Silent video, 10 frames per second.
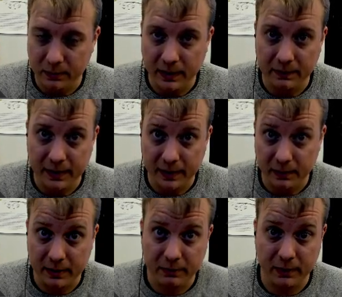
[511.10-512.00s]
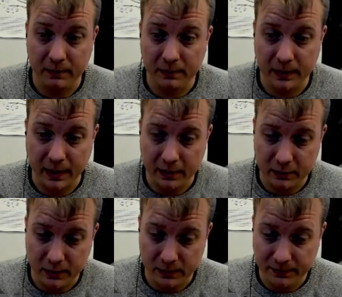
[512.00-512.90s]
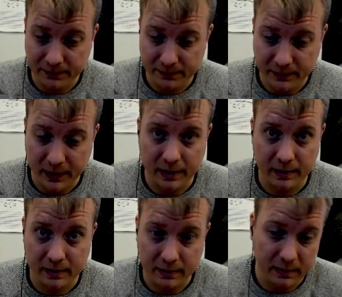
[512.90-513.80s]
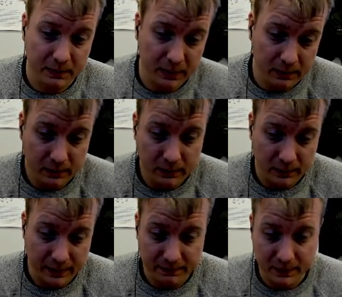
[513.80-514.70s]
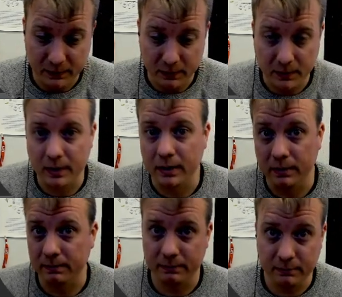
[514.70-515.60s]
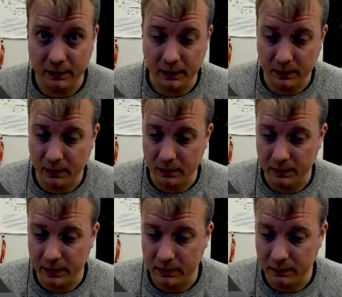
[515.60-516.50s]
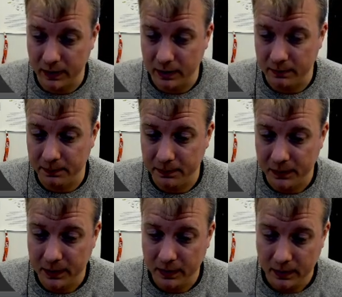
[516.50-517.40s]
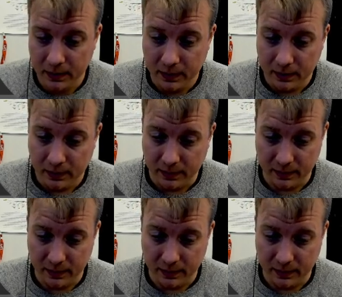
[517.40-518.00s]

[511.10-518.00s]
whatever data we get from the Gentoo. And it's up to you to do that if you want to follow along with this video. And